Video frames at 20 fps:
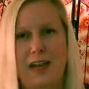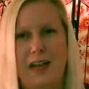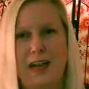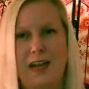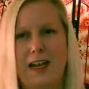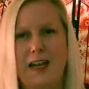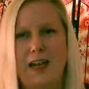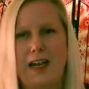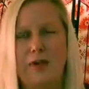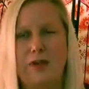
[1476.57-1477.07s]

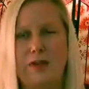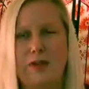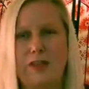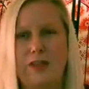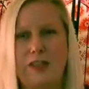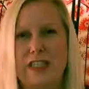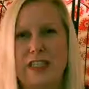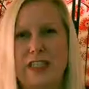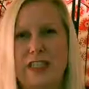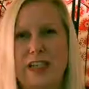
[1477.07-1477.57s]
and I will
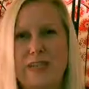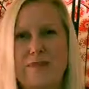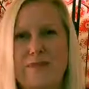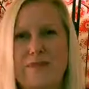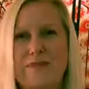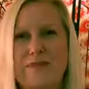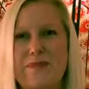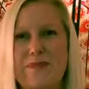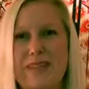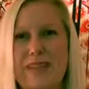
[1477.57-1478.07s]
do the
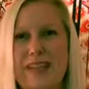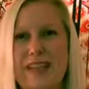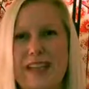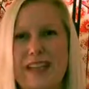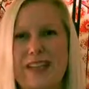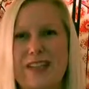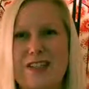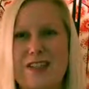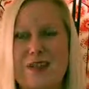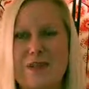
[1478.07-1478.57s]
same.
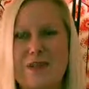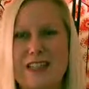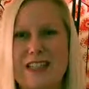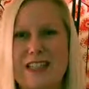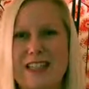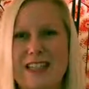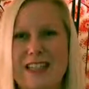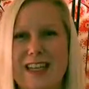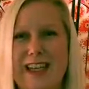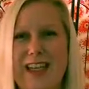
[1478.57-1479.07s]
Thanks so
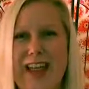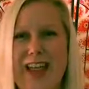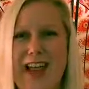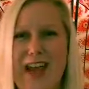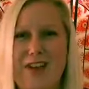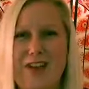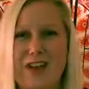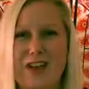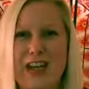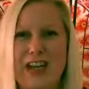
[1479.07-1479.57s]
much.
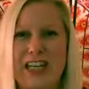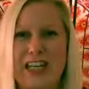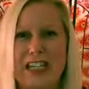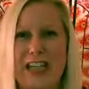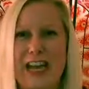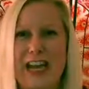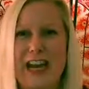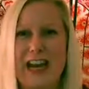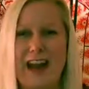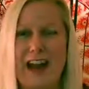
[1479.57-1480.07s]
Have a great
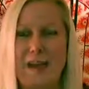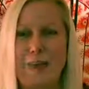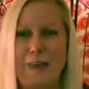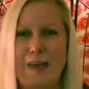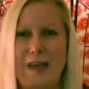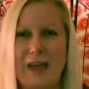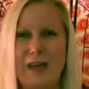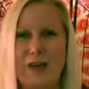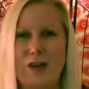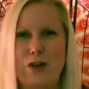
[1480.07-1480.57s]
day, and
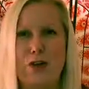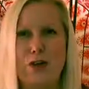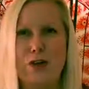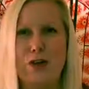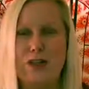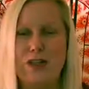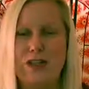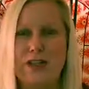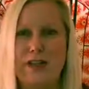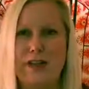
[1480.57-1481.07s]
Happy New
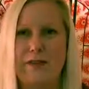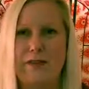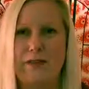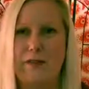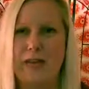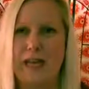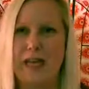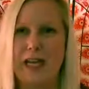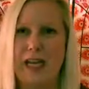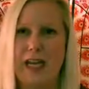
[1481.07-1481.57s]
Year to
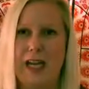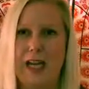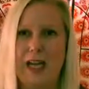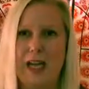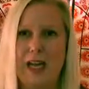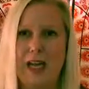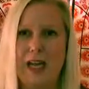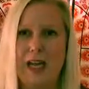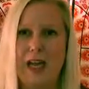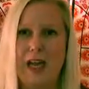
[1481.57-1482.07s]
everybody,
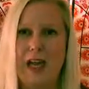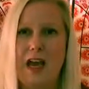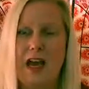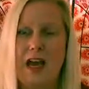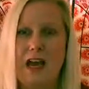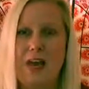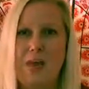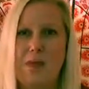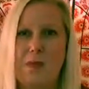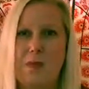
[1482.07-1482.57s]

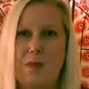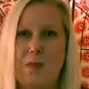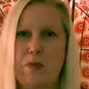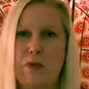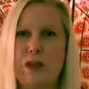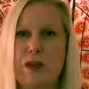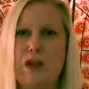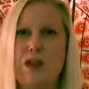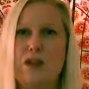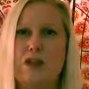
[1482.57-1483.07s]
and
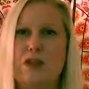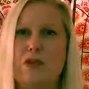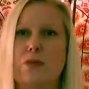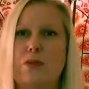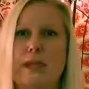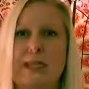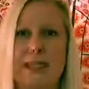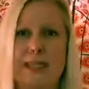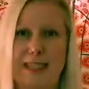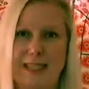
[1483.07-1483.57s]
bring on
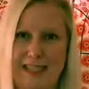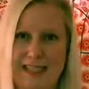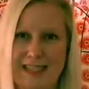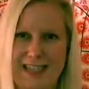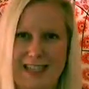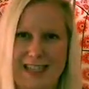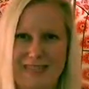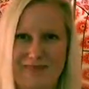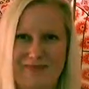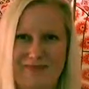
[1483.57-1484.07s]

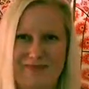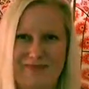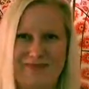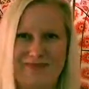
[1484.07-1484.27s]
2016.